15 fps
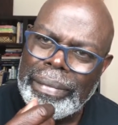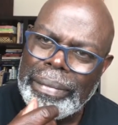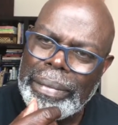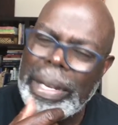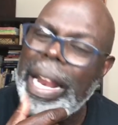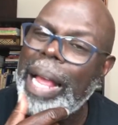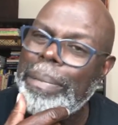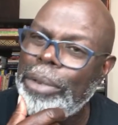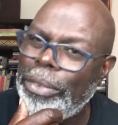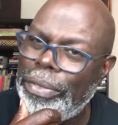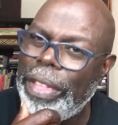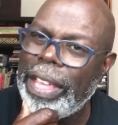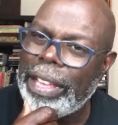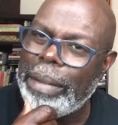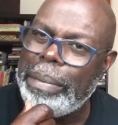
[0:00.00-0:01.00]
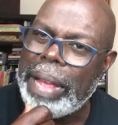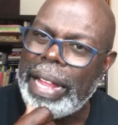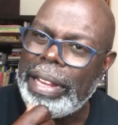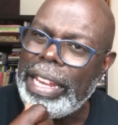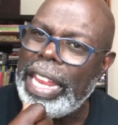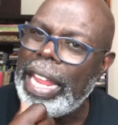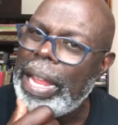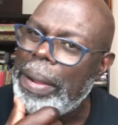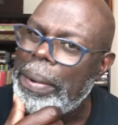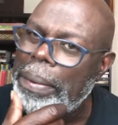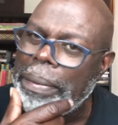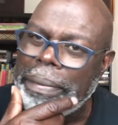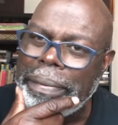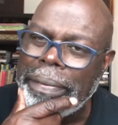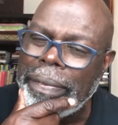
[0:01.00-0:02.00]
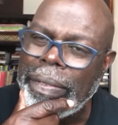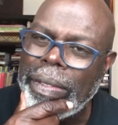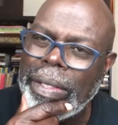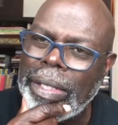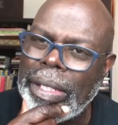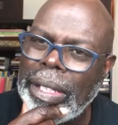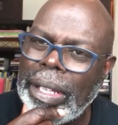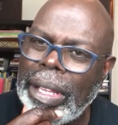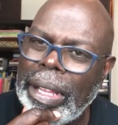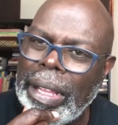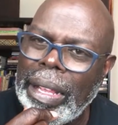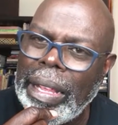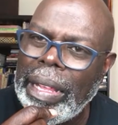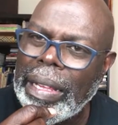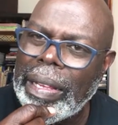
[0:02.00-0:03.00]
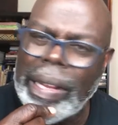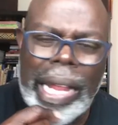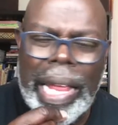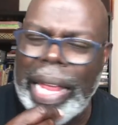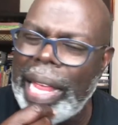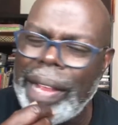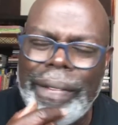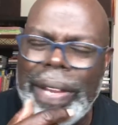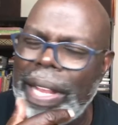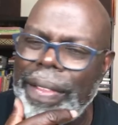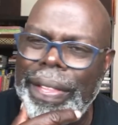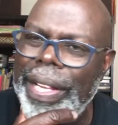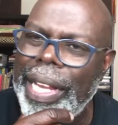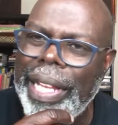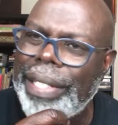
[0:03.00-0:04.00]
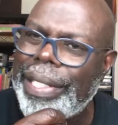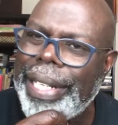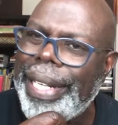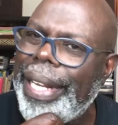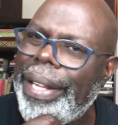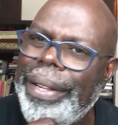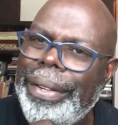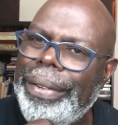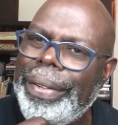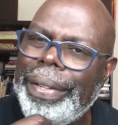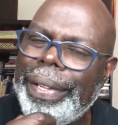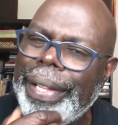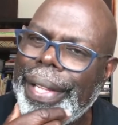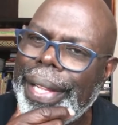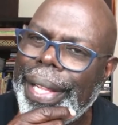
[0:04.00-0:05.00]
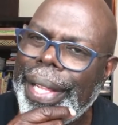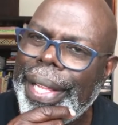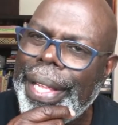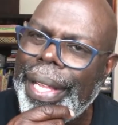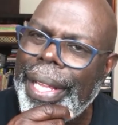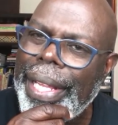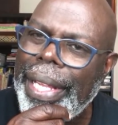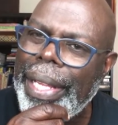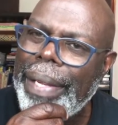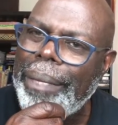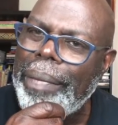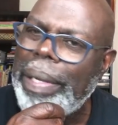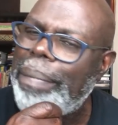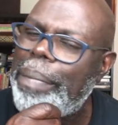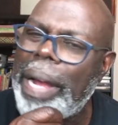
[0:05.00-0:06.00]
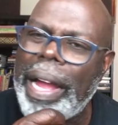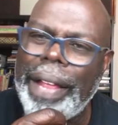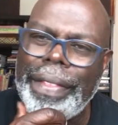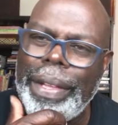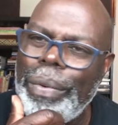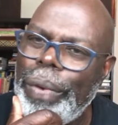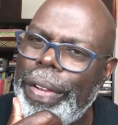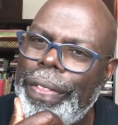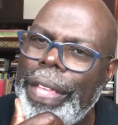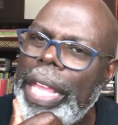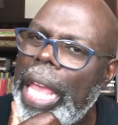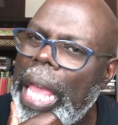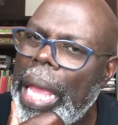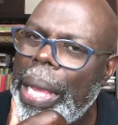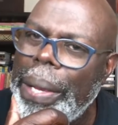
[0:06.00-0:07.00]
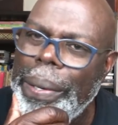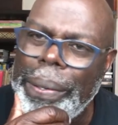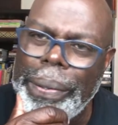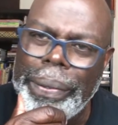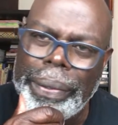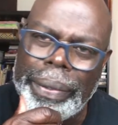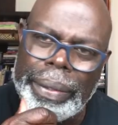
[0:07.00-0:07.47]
But I'm gonna think about you. Cause I have nothing else to do but bother with you.